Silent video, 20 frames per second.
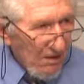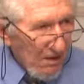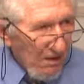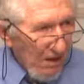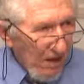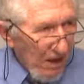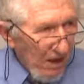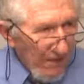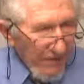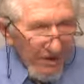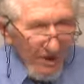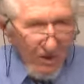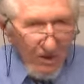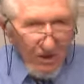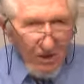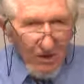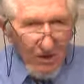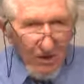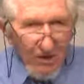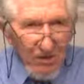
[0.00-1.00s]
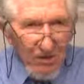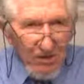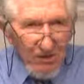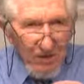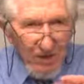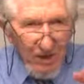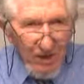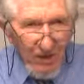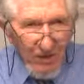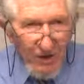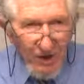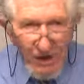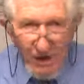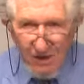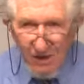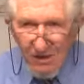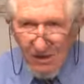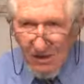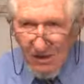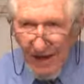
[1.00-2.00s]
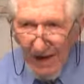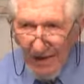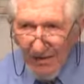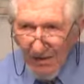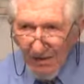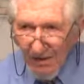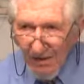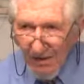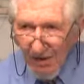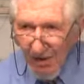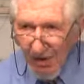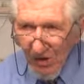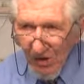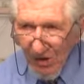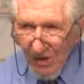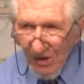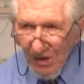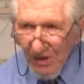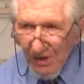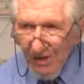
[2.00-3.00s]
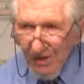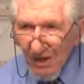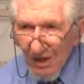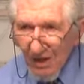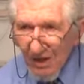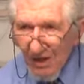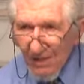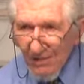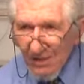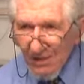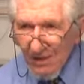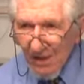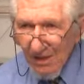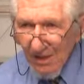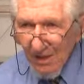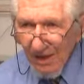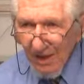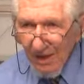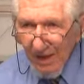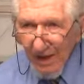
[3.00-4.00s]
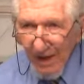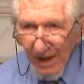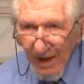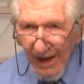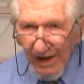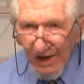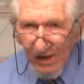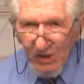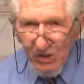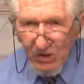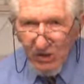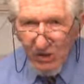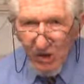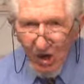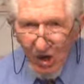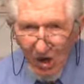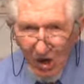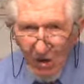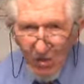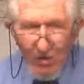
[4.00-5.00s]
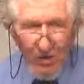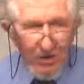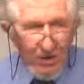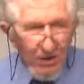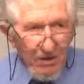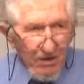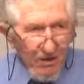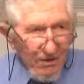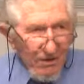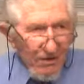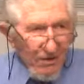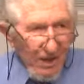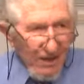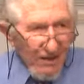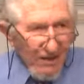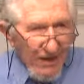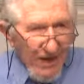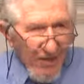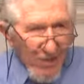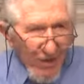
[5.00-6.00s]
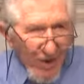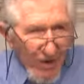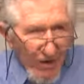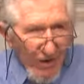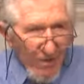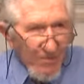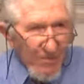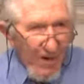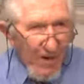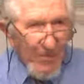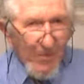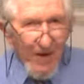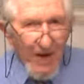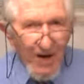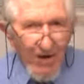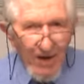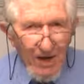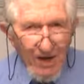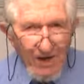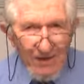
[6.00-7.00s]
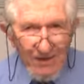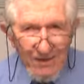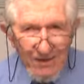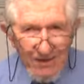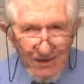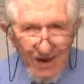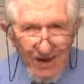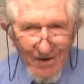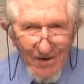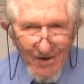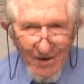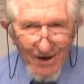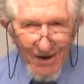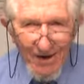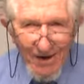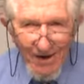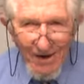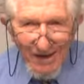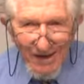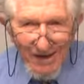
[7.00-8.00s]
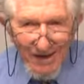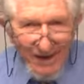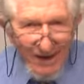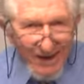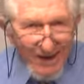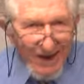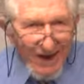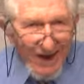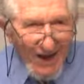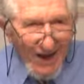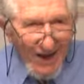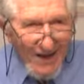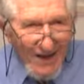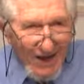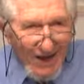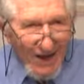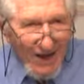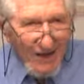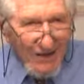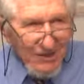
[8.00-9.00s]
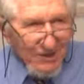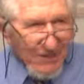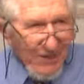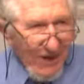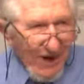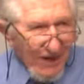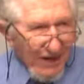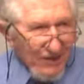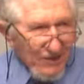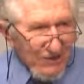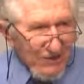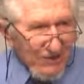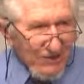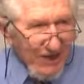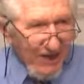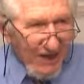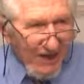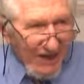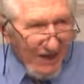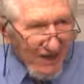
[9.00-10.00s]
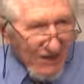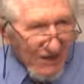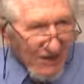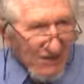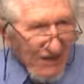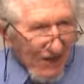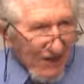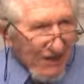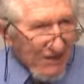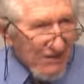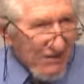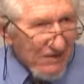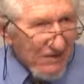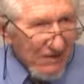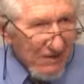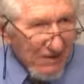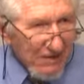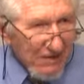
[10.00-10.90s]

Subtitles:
on the whole Near East at the earlier times, and it showed that they weren't barbarians. They had knowledge packages. They had insights,